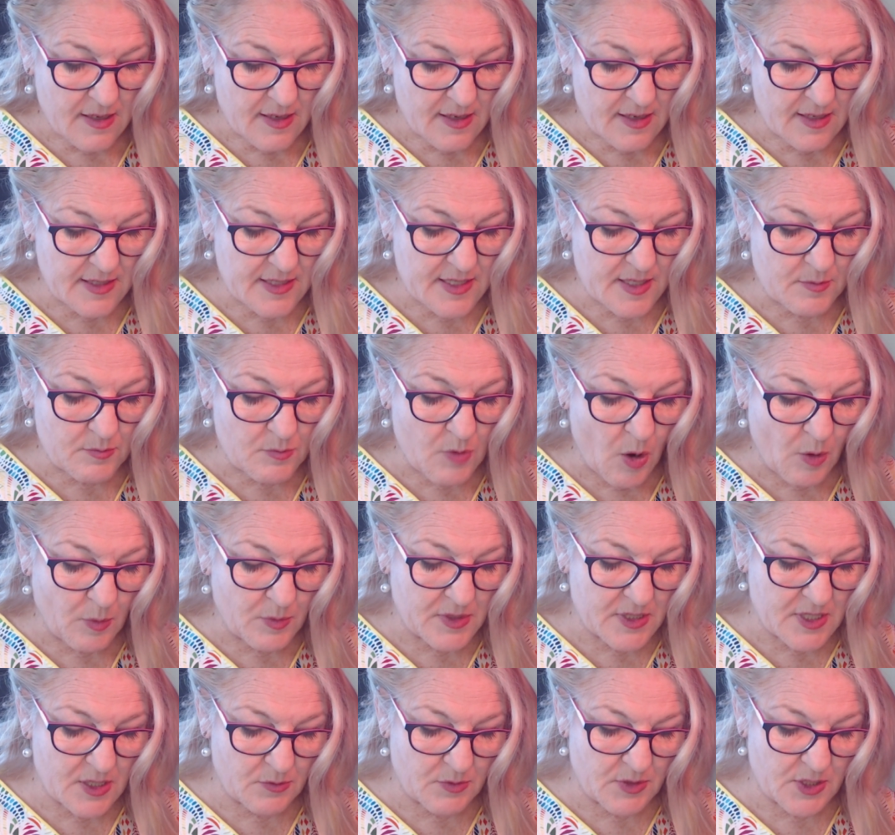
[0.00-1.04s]
It's the
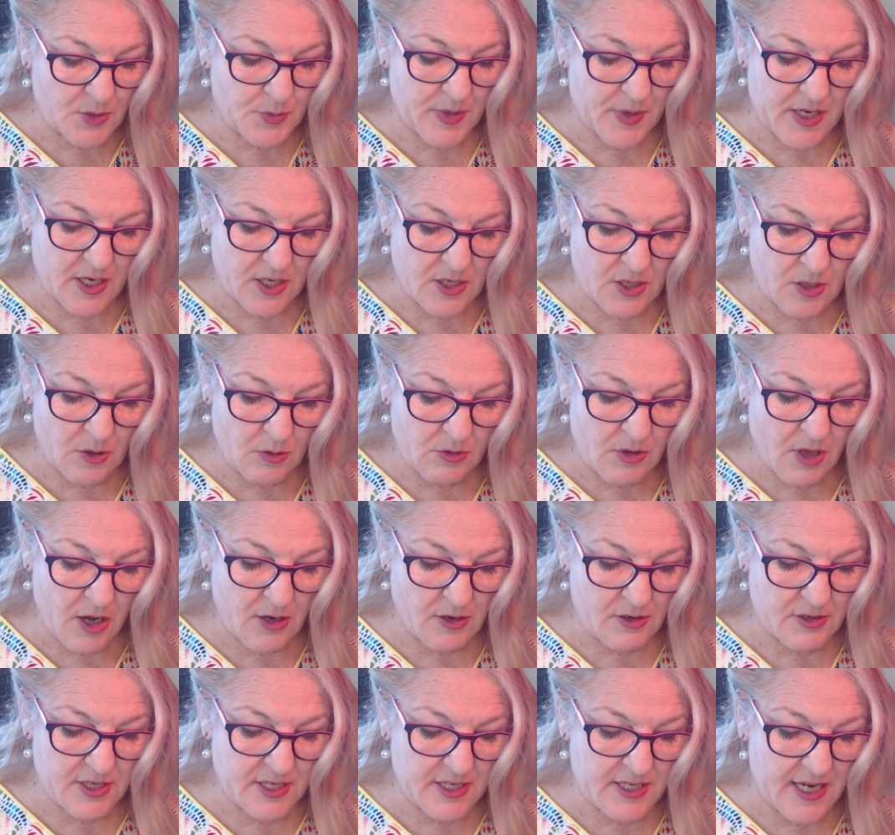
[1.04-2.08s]
moment at which we can no
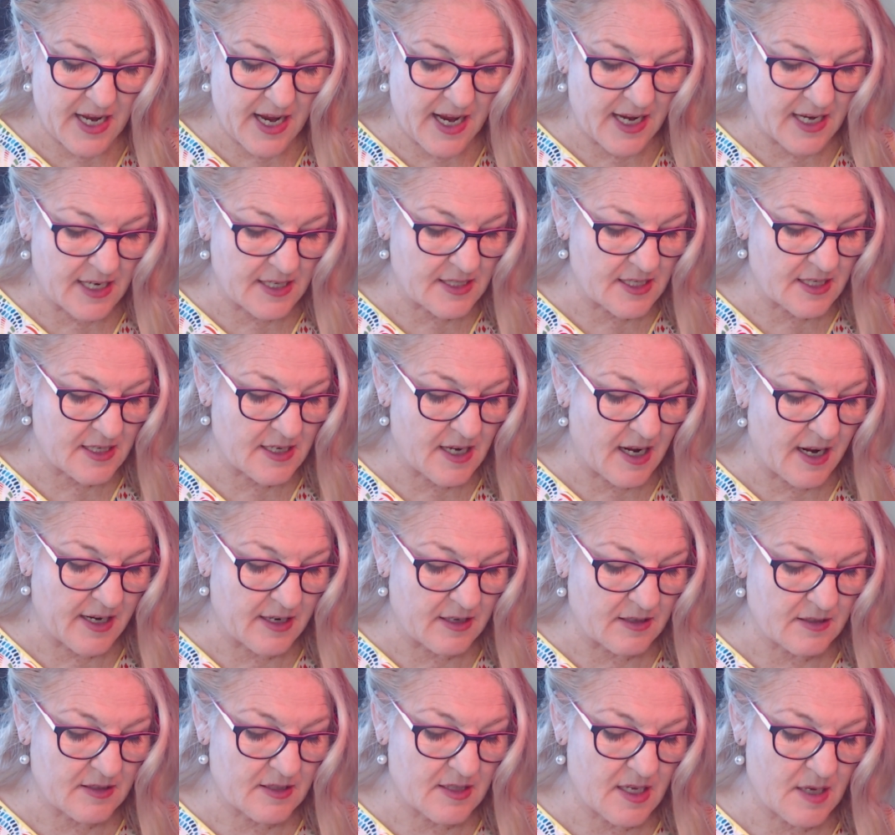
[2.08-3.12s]
longer stay in
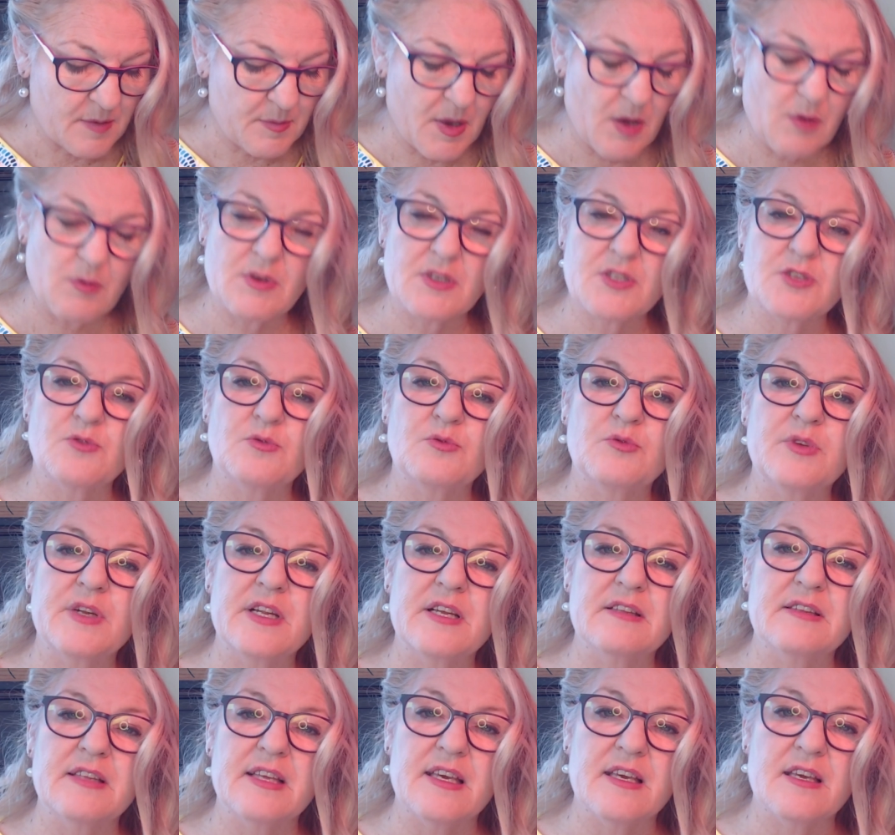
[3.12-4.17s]
denial about what's
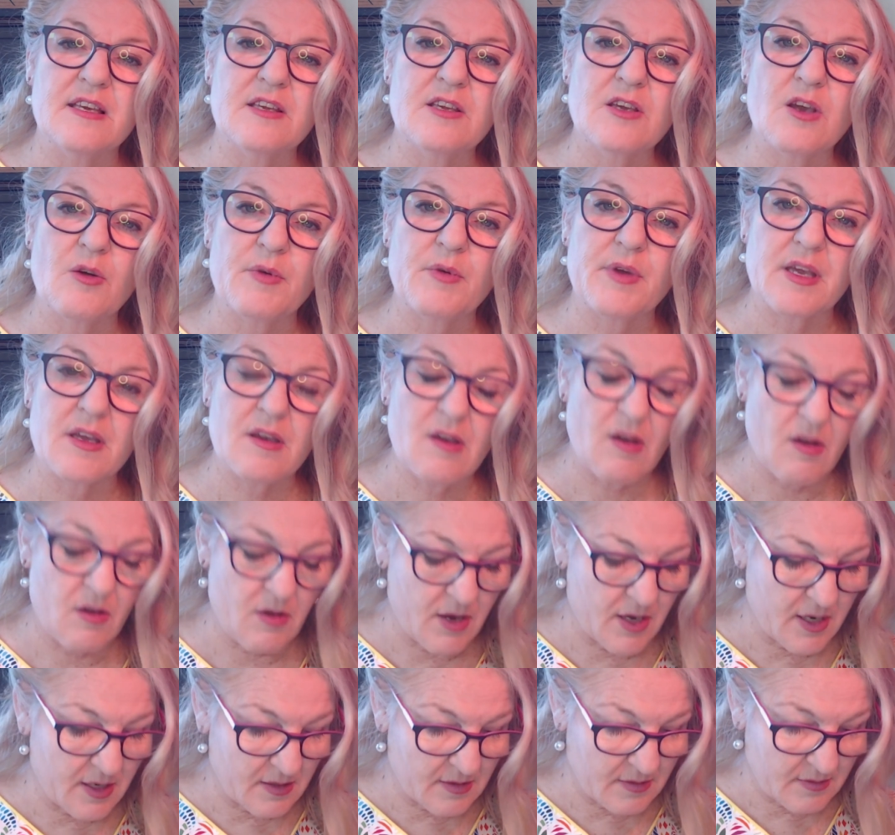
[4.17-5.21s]
really going
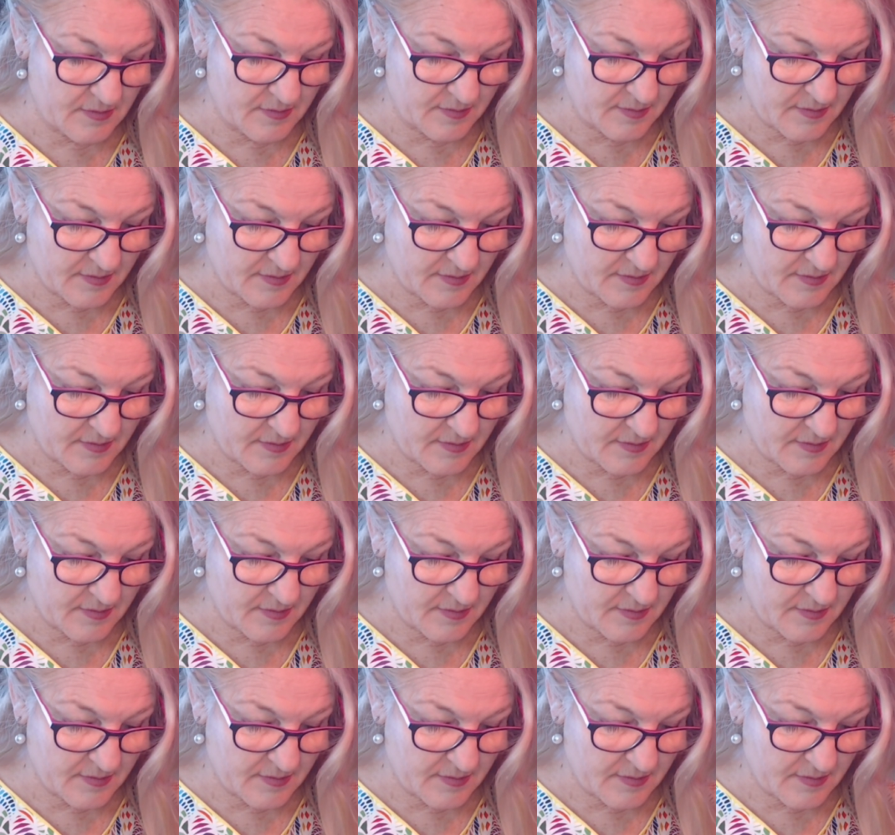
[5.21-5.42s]
on.